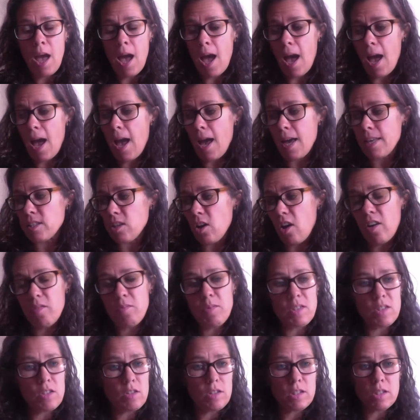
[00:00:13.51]
And I've
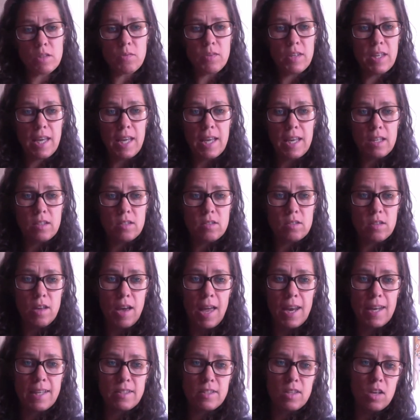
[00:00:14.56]
been doing this for years.
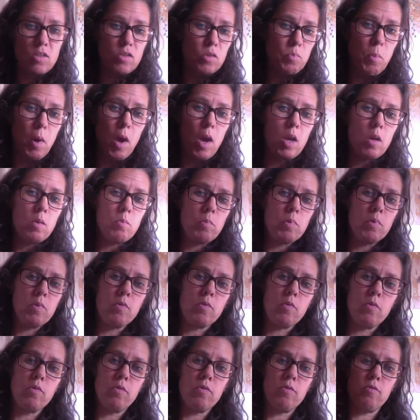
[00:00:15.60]
Alexandra Pope
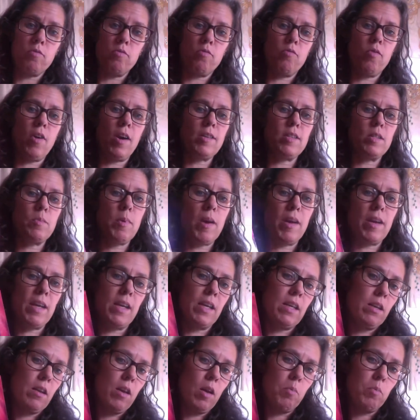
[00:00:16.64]
writes about it
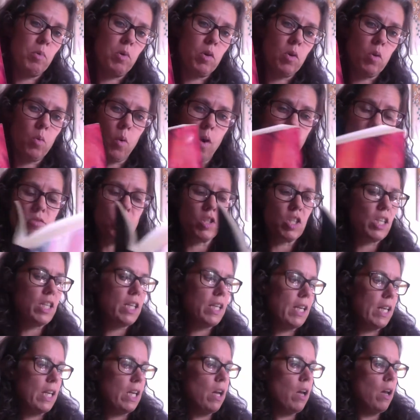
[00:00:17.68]
in her book Wild
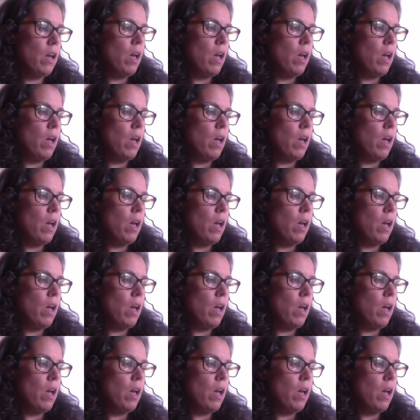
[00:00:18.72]
Genie,